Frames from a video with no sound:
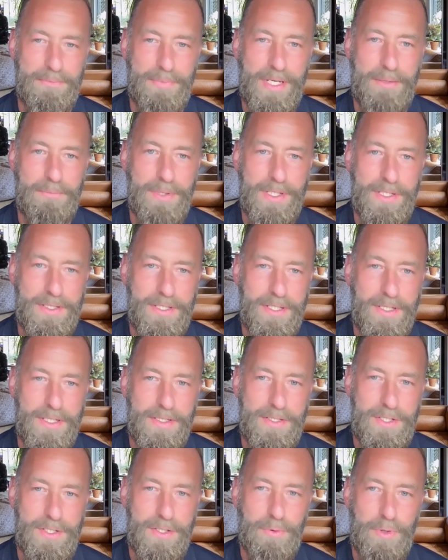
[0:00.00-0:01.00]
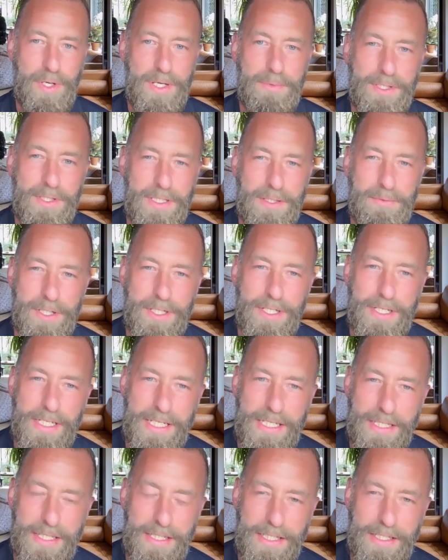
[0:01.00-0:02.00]
But to your point about the community
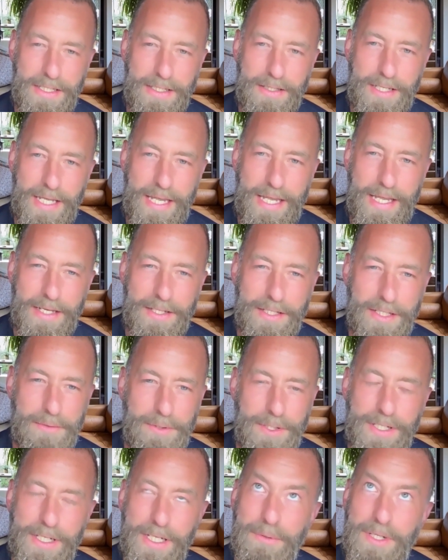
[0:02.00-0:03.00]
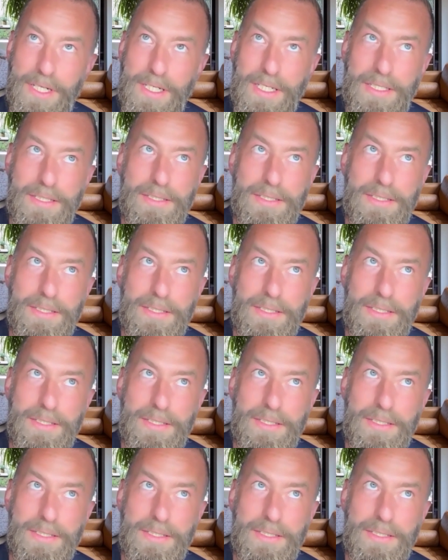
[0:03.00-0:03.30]
and the AI community, I mean,